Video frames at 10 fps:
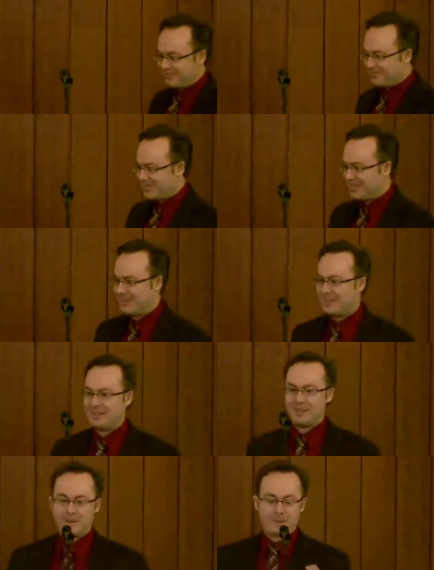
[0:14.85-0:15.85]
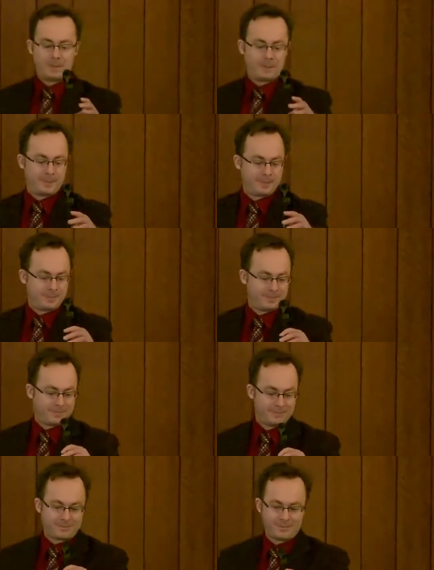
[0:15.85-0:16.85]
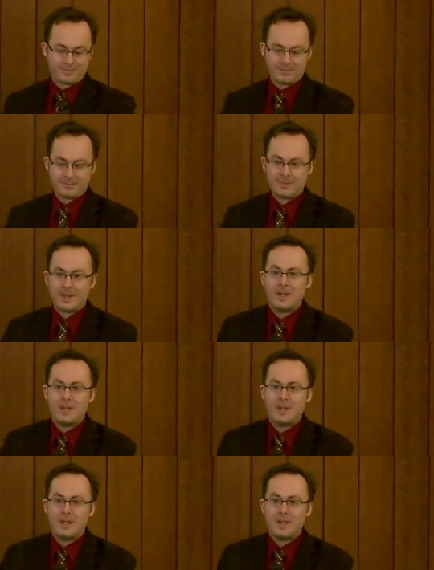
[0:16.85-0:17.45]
(no one is talking)